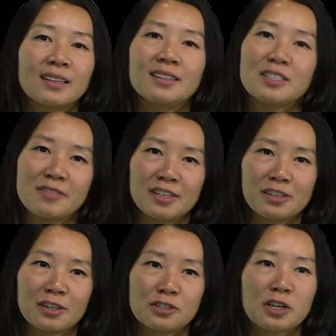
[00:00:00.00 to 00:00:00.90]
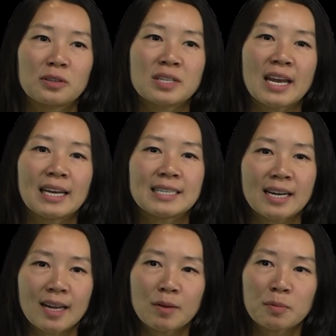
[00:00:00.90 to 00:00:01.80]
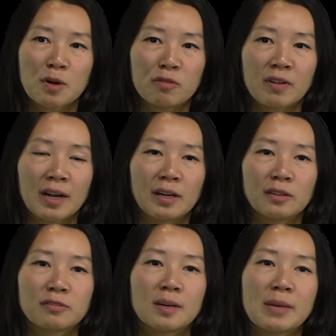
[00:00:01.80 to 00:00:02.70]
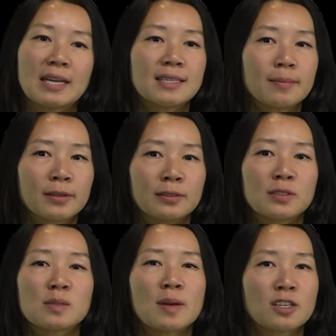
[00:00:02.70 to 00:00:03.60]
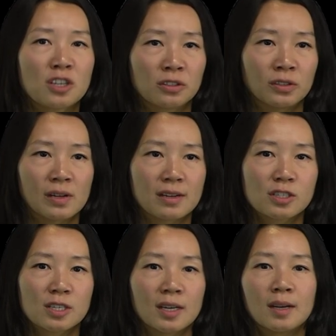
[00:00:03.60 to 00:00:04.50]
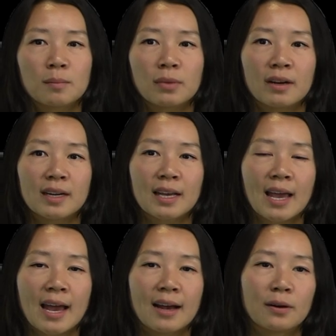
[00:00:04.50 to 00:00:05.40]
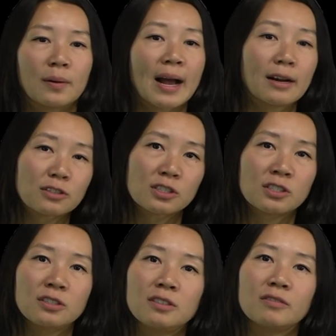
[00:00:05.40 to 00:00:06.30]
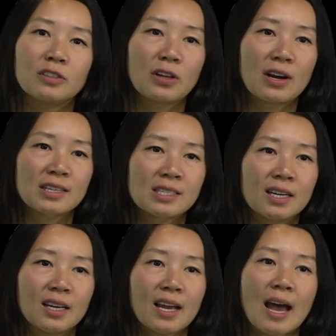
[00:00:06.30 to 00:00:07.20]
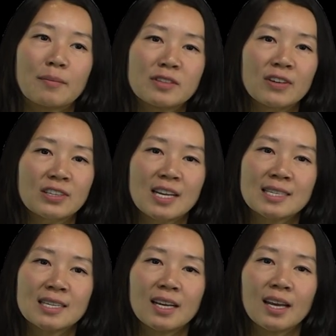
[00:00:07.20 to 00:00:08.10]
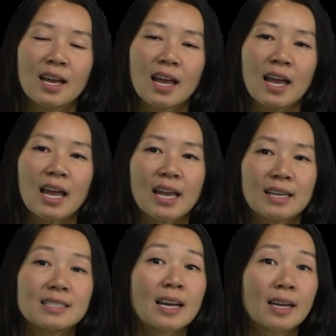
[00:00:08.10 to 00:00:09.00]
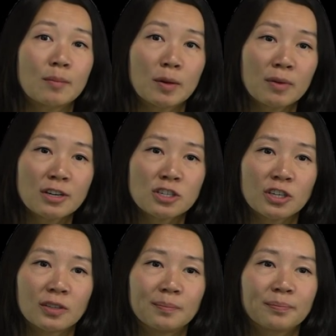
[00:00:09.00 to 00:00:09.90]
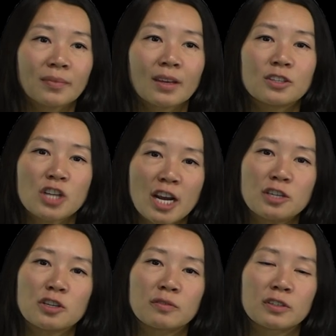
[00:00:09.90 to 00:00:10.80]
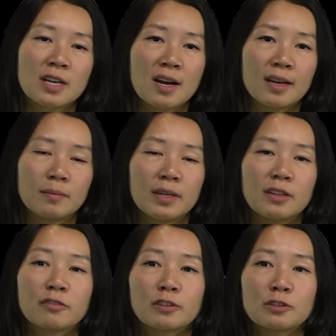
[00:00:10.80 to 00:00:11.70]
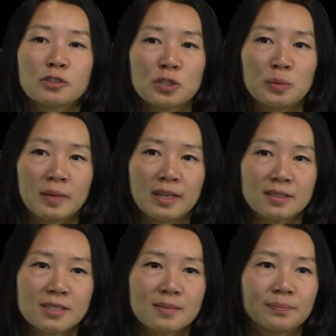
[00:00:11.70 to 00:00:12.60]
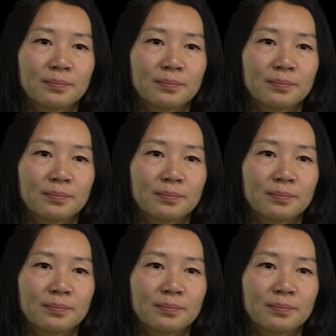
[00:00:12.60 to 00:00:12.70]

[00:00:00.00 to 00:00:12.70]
This figure shows a dynamic profile from a typical space shuttle launch, plotting how altitude, velocity, atmospheric density, and dynamic pressure change over time in the first 2 minutes.